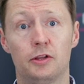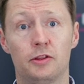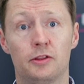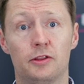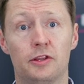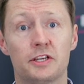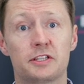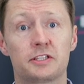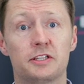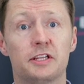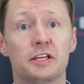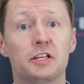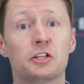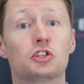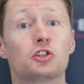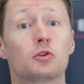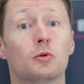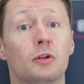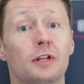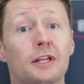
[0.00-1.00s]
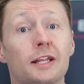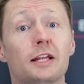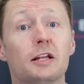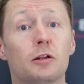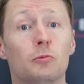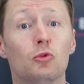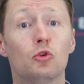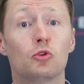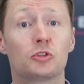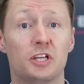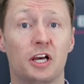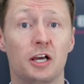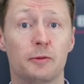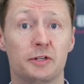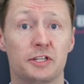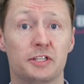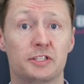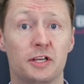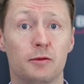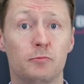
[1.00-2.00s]
This leads to a little more time in
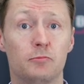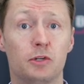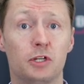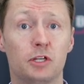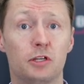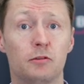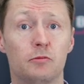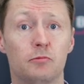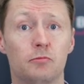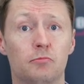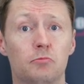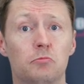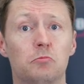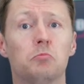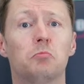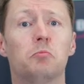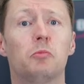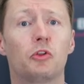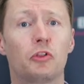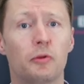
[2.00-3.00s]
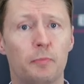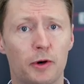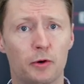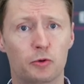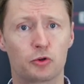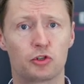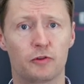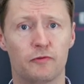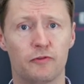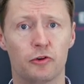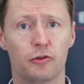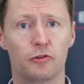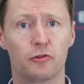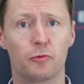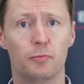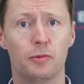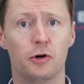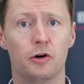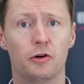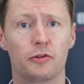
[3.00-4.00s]
assembly, but the posts are further
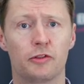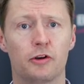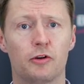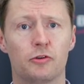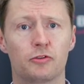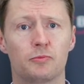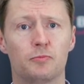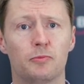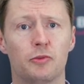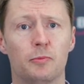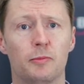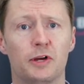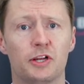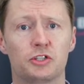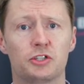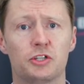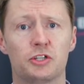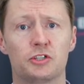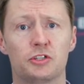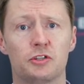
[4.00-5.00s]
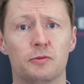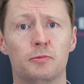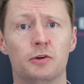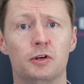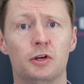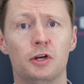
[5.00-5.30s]
apart than on the mesh system,